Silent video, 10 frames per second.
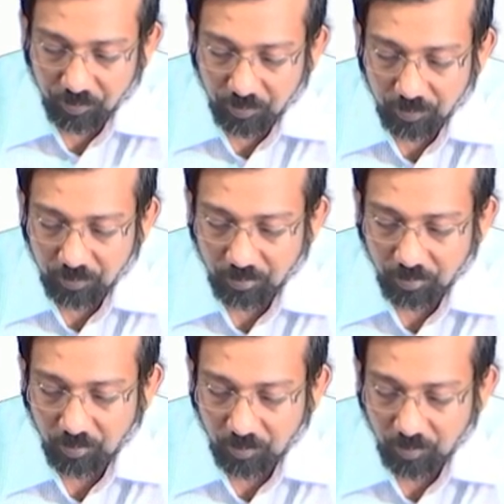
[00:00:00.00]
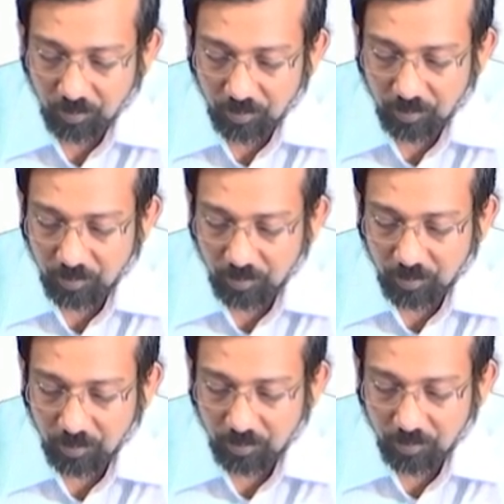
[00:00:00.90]

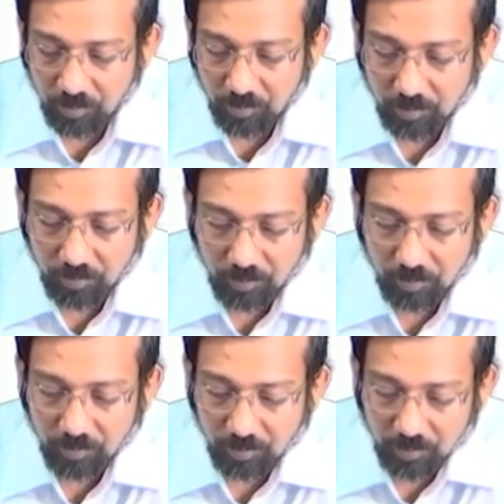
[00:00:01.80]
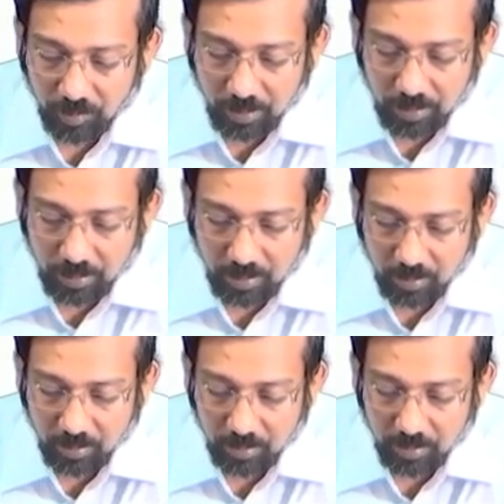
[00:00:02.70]

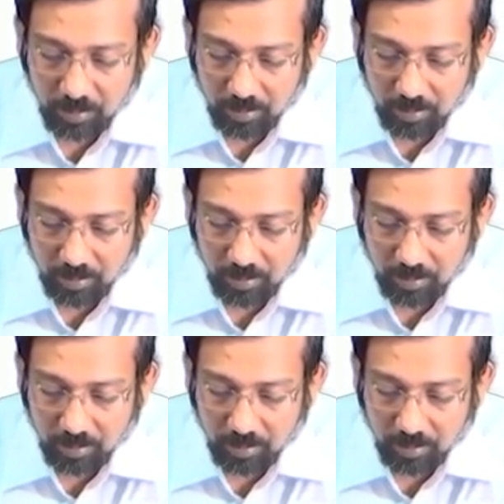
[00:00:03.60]
[no speech]